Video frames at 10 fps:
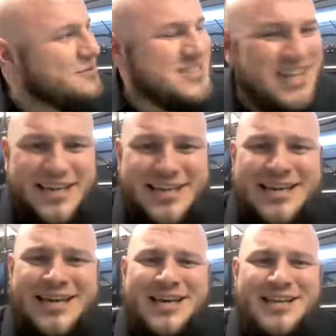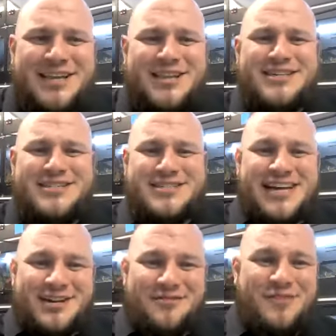I was like, this is
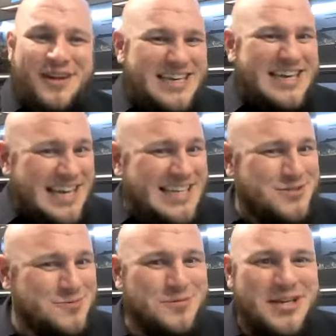kind of funny, and it's